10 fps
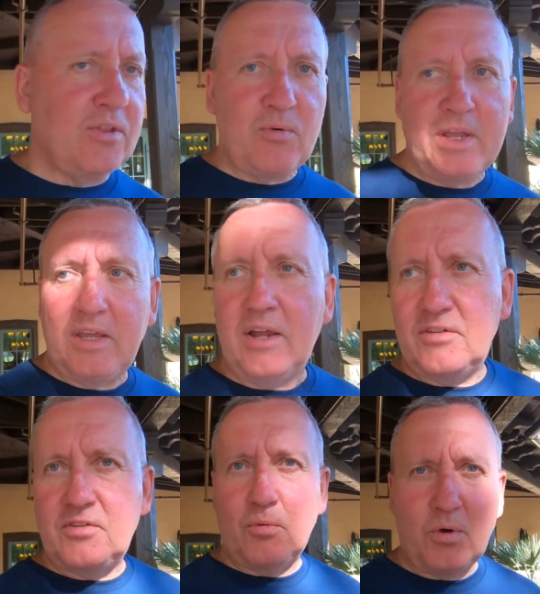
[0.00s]
drink here.
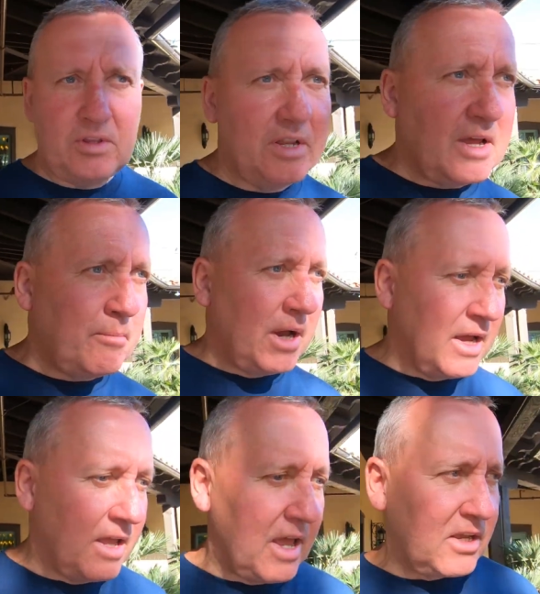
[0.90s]
So what did I
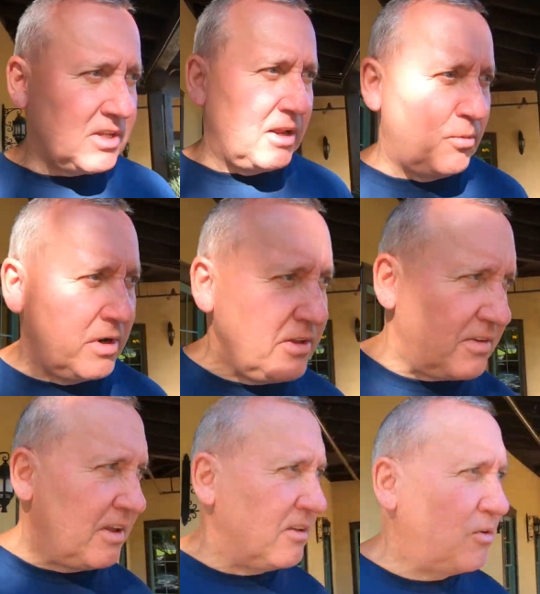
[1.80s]
buy actually? What is
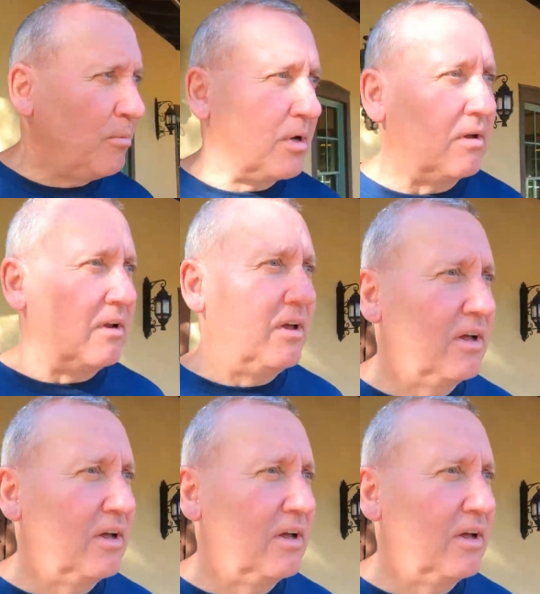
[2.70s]
a typical